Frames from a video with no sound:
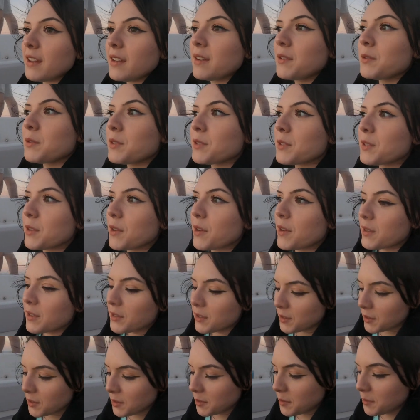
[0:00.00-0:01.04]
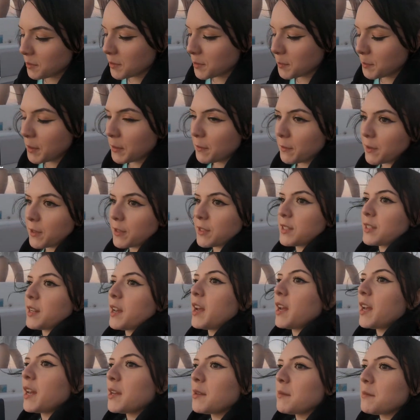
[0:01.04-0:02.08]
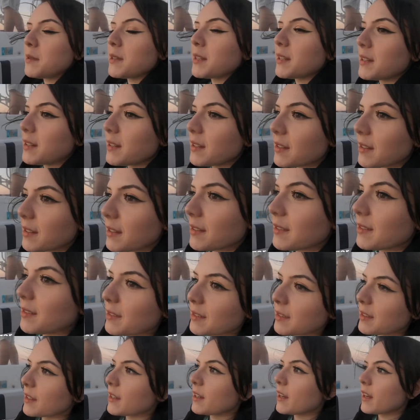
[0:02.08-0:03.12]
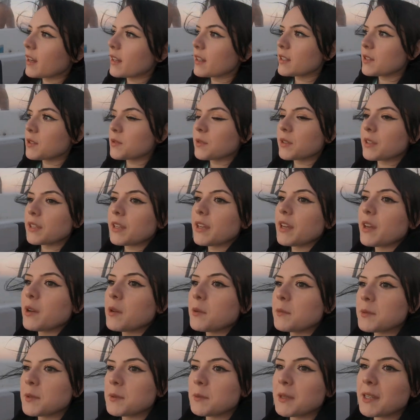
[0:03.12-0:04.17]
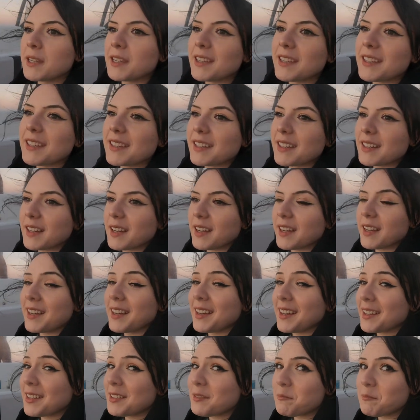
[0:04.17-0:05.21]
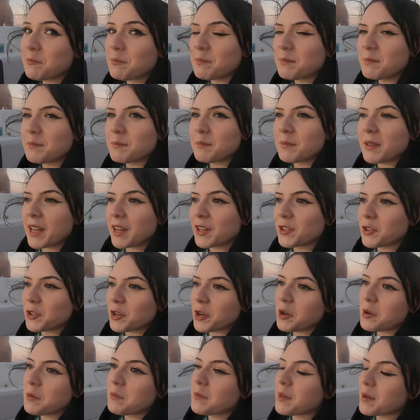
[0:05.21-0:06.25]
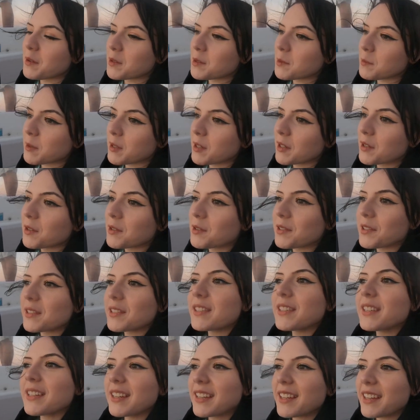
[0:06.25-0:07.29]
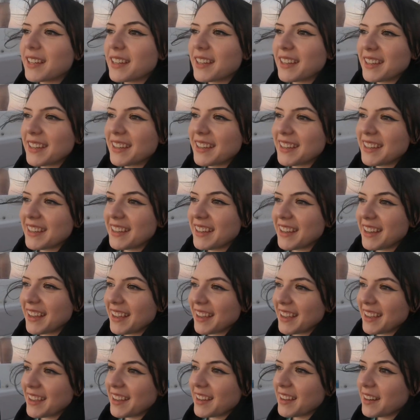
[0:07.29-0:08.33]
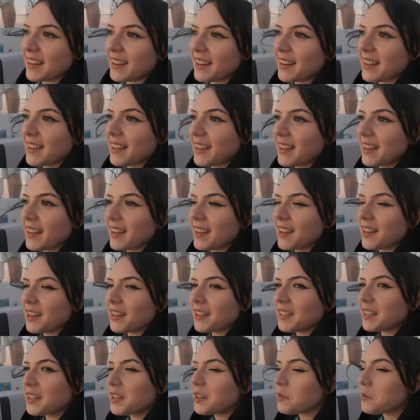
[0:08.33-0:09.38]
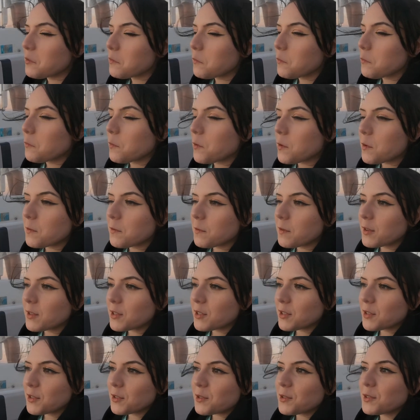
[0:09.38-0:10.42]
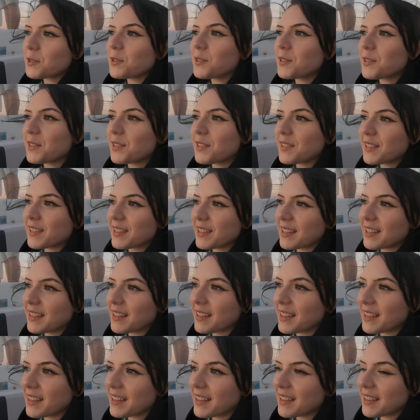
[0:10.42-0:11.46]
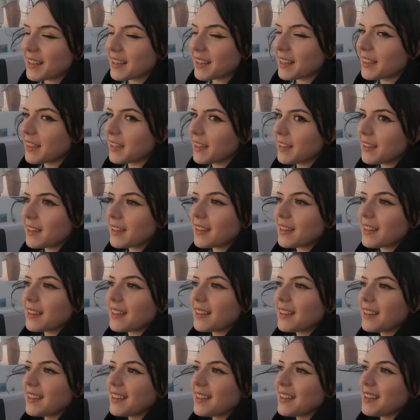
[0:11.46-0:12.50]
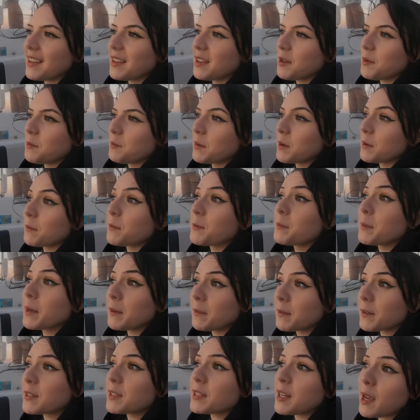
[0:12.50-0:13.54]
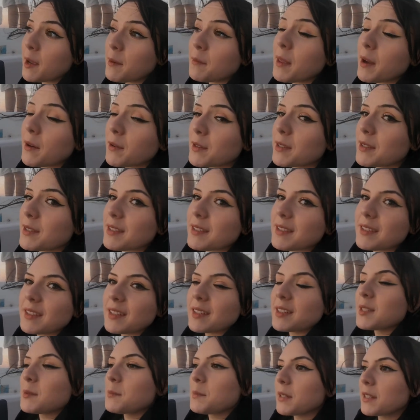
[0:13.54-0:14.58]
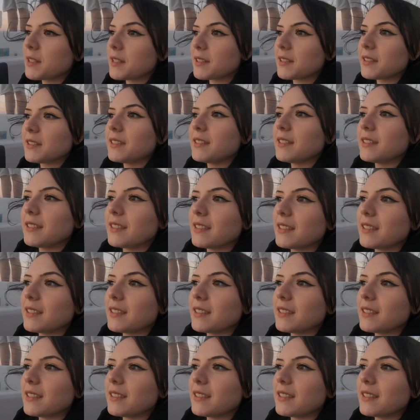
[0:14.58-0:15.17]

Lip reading: It was awesome. It was my first time, and the guys really helped me. I got a black drum, that was pretty cool. And I caught like 4 fish in total, I think. But for my first time, that's a big deal.